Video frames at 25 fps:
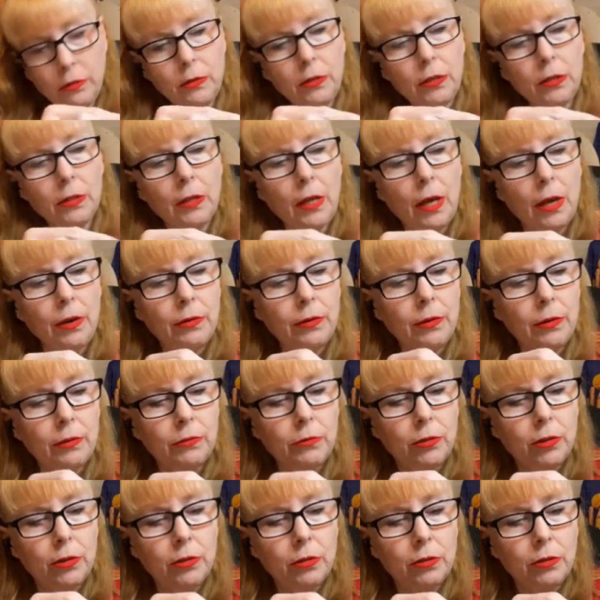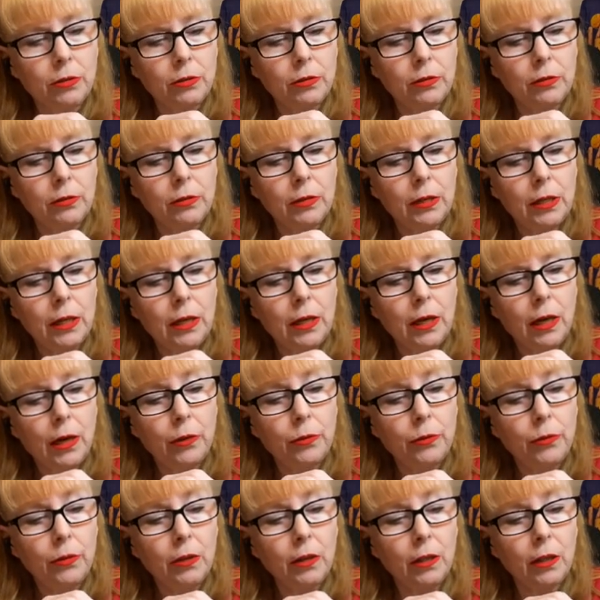and now I
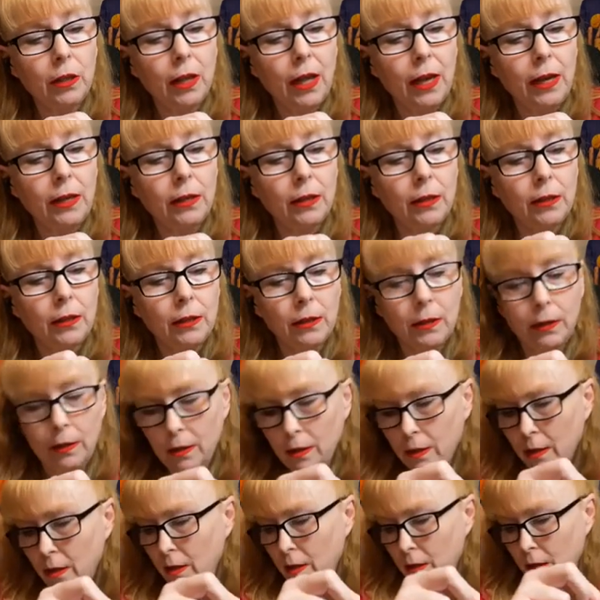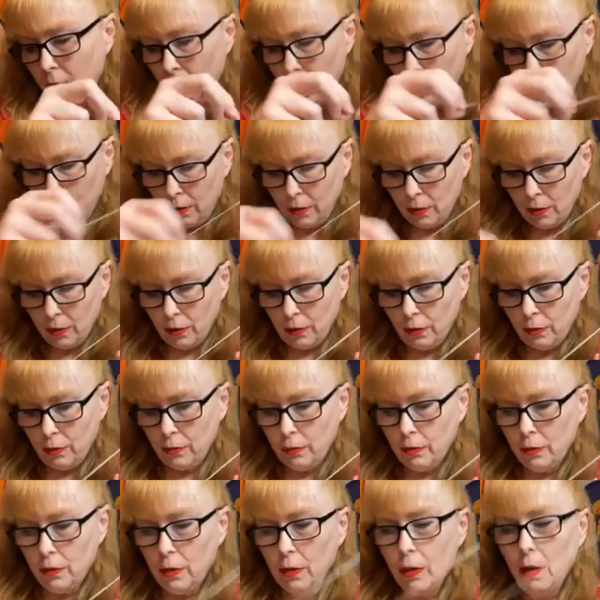really like it. So
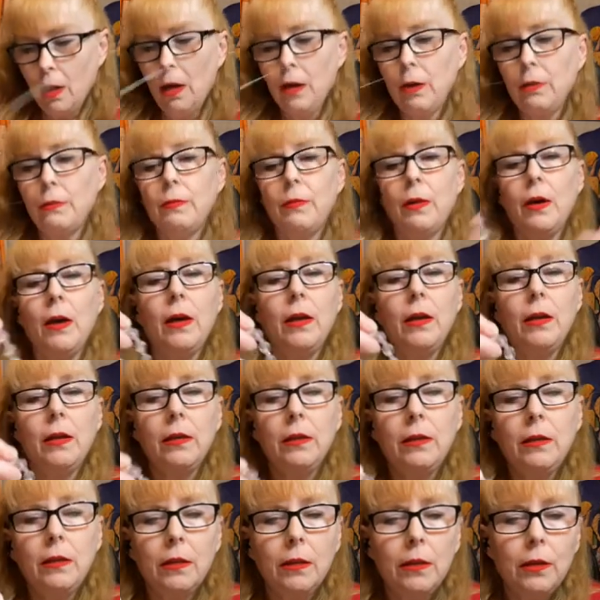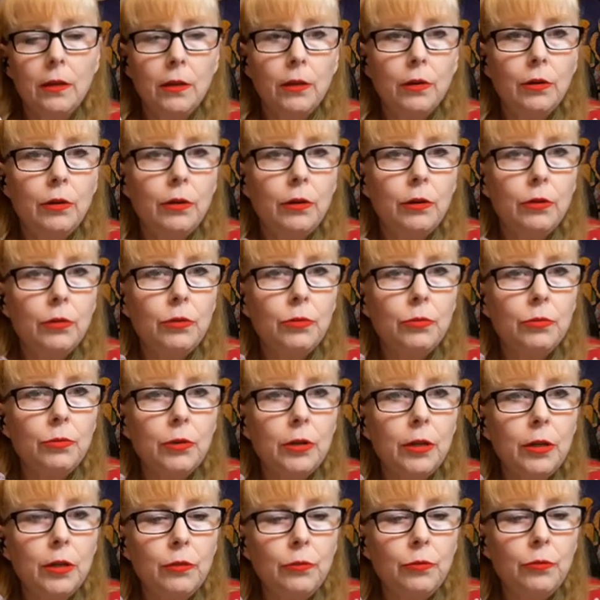a lot of my
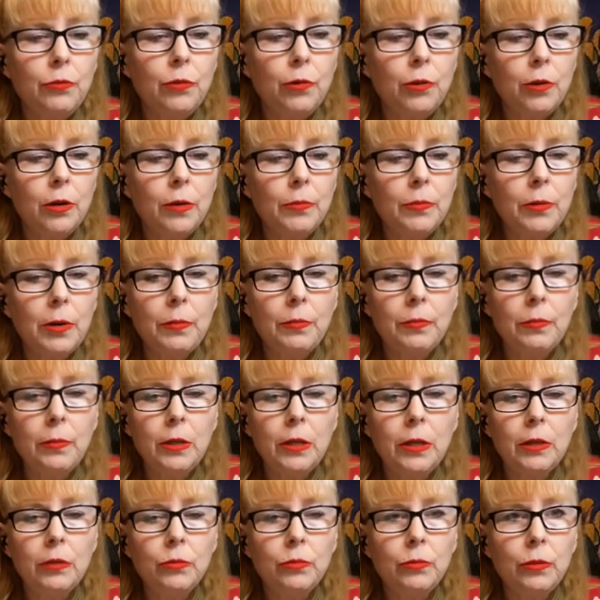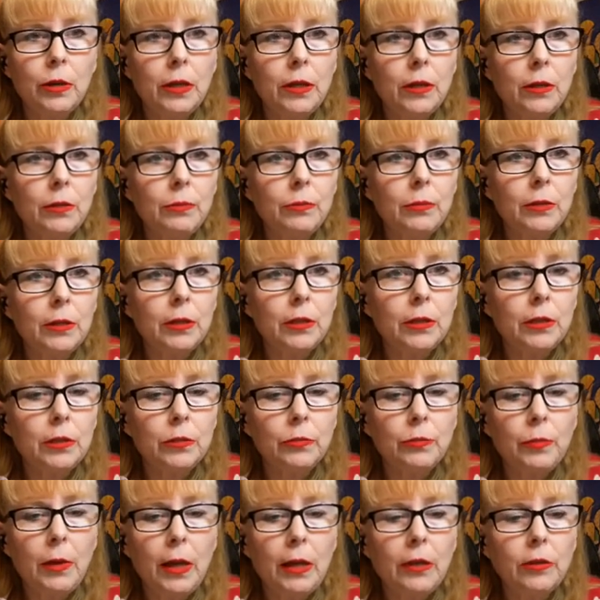3 and 4 mm beads wind up being
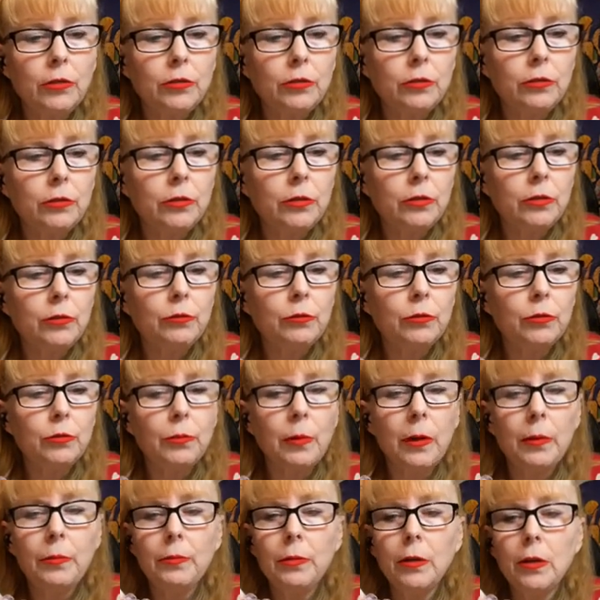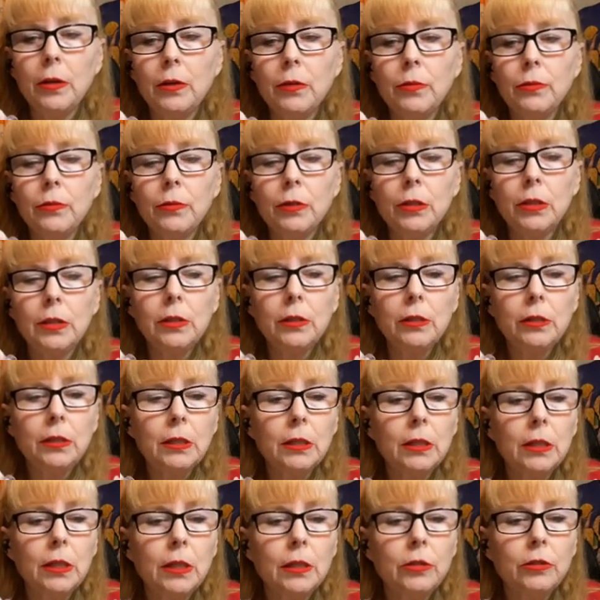spacers for my bigger ones.
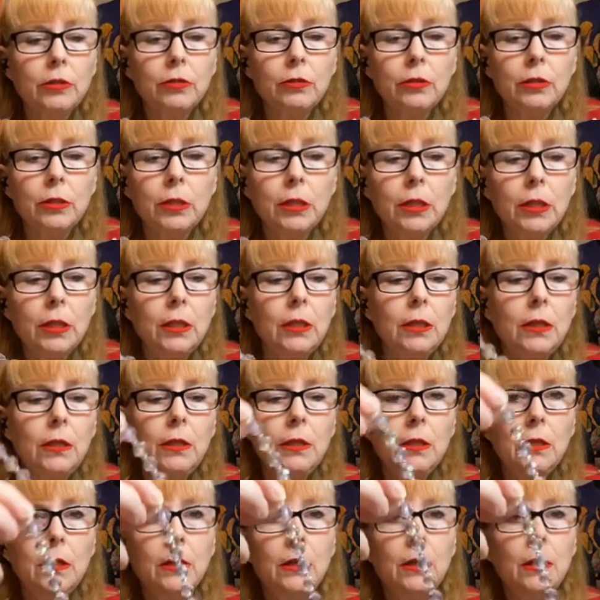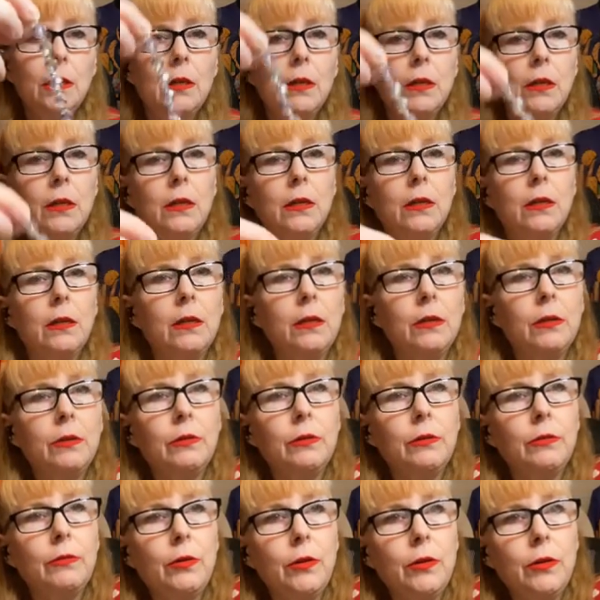And as you see,
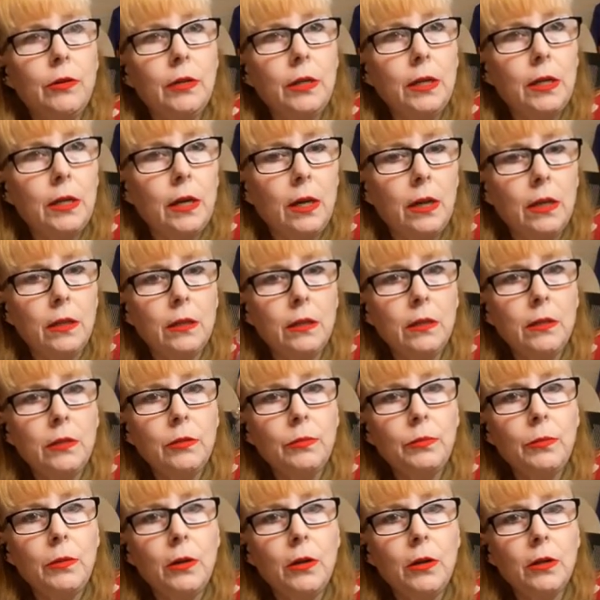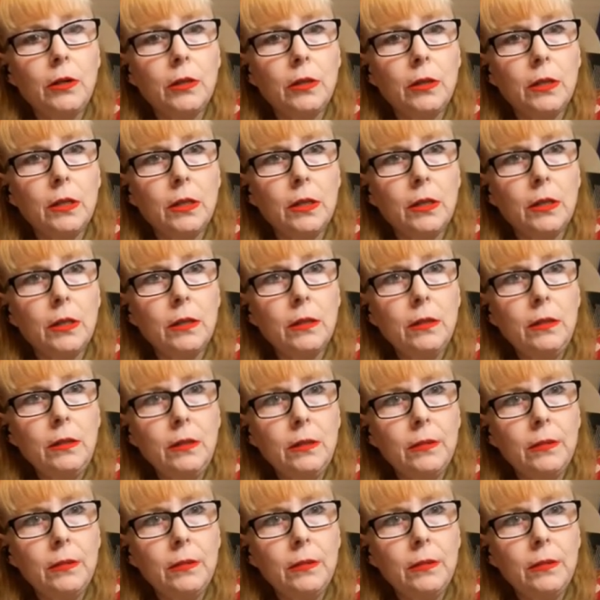we've already gotten this part done.